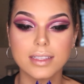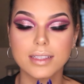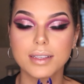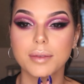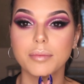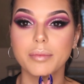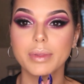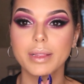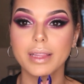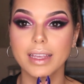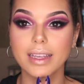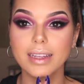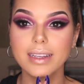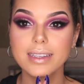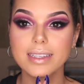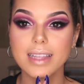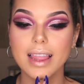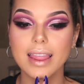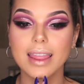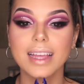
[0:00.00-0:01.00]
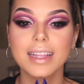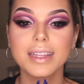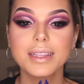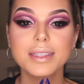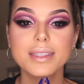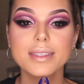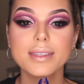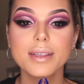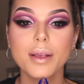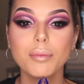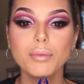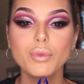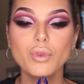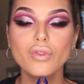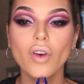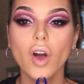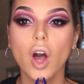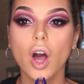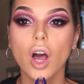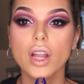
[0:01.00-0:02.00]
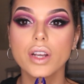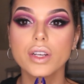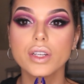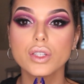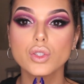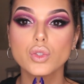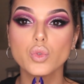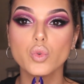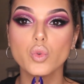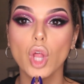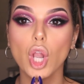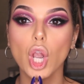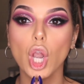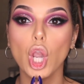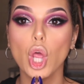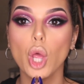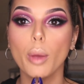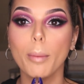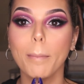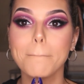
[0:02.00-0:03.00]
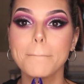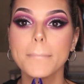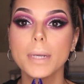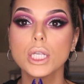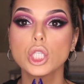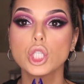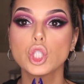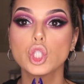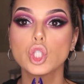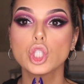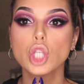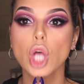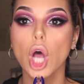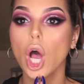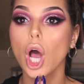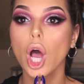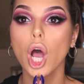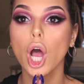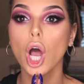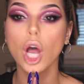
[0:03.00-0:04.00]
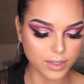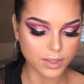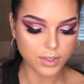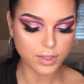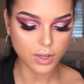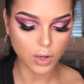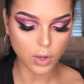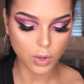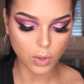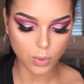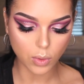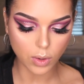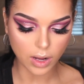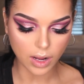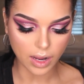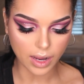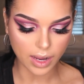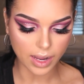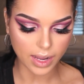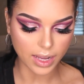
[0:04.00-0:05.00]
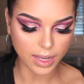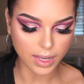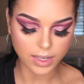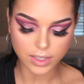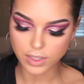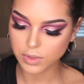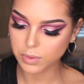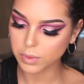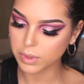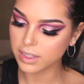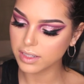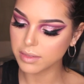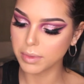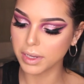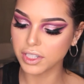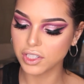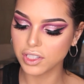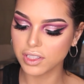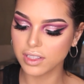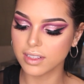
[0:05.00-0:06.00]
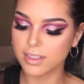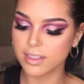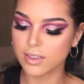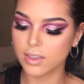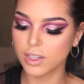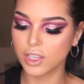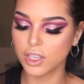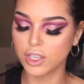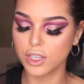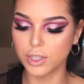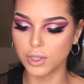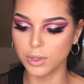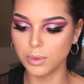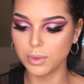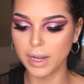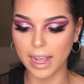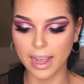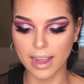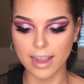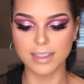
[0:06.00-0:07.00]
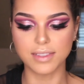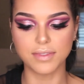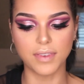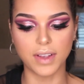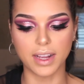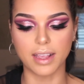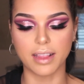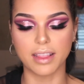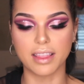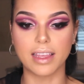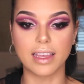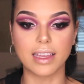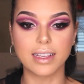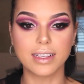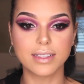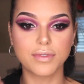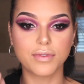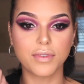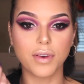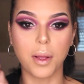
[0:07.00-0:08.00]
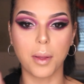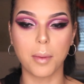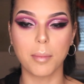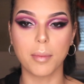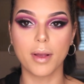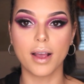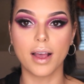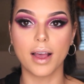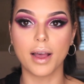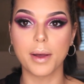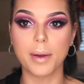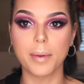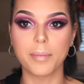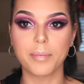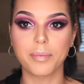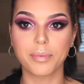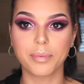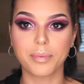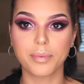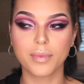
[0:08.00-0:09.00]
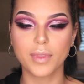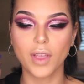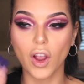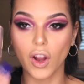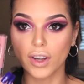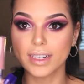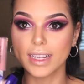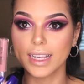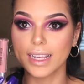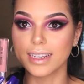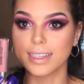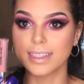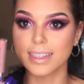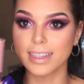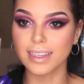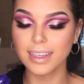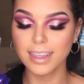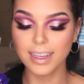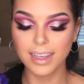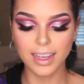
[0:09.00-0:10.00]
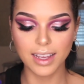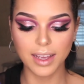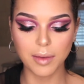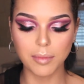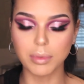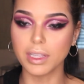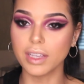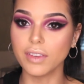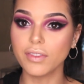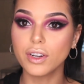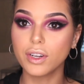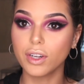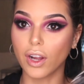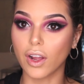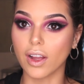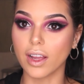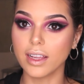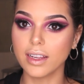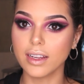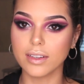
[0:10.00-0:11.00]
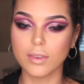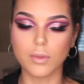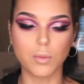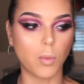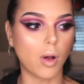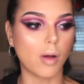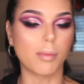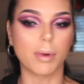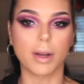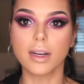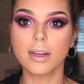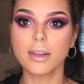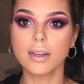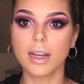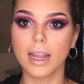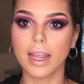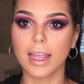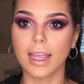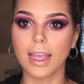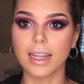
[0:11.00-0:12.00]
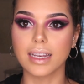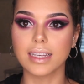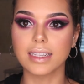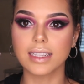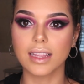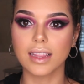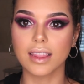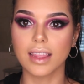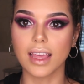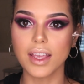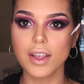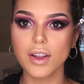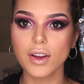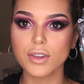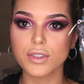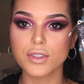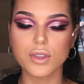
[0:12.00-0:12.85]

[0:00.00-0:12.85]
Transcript: is complete. Let's move on to the lips. So I just wanted to mention these cute ass fucking things from Hard Candy. Believe it or not, Walmart, and they are